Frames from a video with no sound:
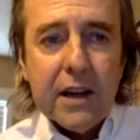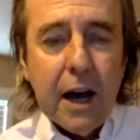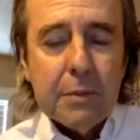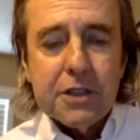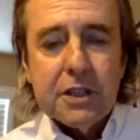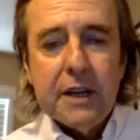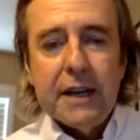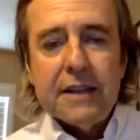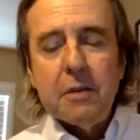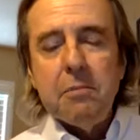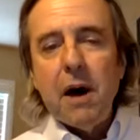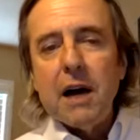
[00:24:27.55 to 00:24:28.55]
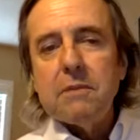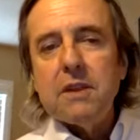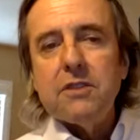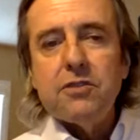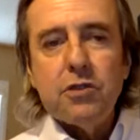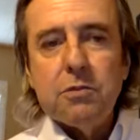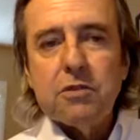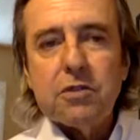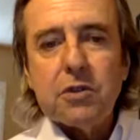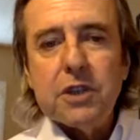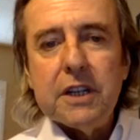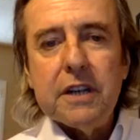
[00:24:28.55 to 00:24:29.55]
option at the bottom of the Zoom
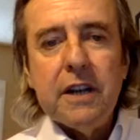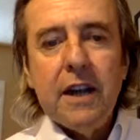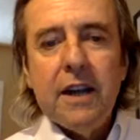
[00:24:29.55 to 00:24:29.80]
screen.